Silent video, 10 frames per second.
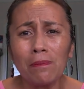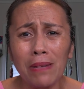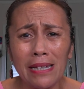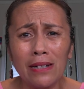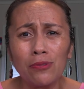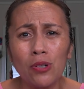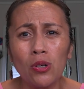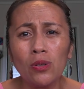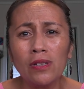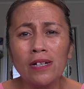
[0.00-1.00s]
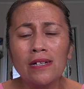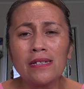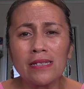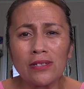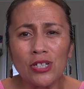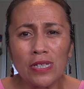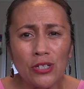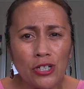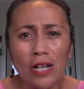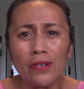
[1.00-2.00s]
playing a role such as a
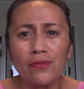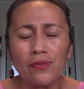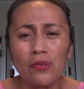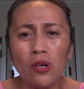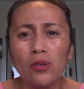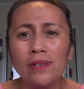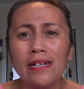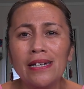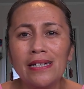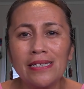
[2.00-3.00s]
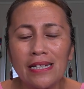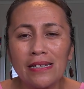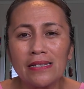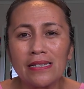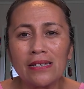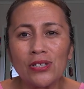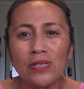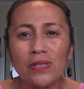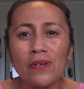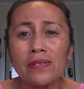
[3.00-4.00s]
sheriff role, taking
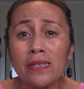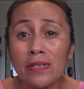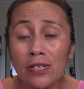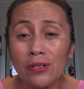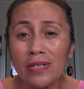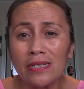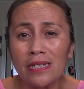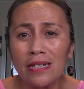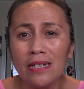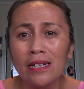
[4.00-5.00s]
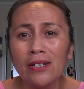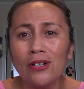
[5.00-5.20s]
decisions around security,